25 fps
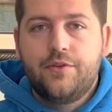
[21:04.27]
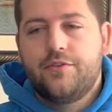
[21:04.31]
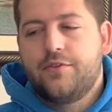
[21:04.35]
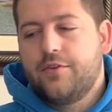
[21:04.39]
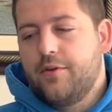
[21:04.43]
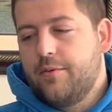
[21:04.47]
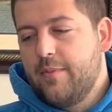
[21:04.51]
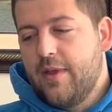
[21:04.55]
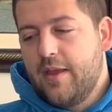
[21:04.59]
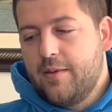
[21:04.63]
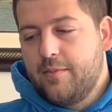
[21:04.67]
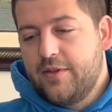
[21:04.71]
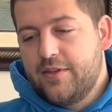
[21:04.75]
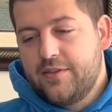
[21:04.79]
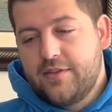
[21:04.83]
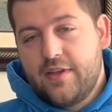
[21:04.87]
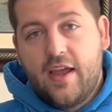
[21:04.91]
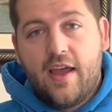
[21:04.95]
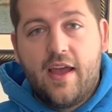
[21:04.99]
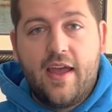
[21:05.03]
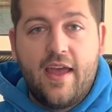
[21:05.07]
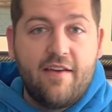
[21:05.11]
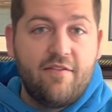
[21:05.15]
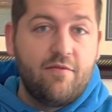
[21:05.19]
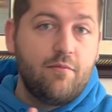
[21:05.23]
or maybe say
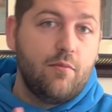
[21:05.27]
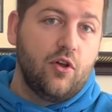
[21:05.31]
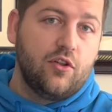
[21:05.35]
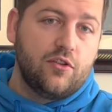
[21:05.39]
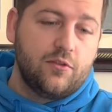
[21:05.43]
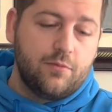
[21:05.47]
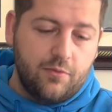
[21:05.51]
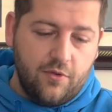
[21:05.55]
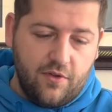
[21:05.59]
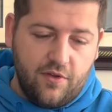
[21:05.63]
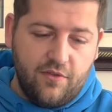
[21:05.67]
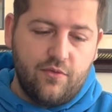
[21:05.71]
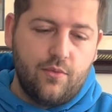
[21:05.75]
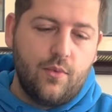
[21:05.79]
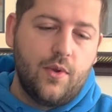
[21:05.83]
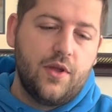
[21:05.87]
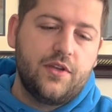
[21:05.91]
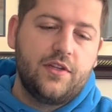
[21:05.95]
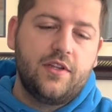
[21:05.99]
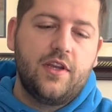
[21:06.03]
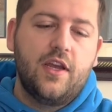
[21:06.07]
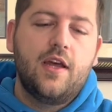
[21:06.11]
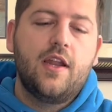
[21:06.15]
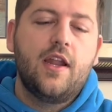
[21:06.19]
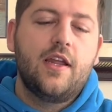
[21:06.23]
I have multiple of one
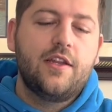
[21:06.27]
gun.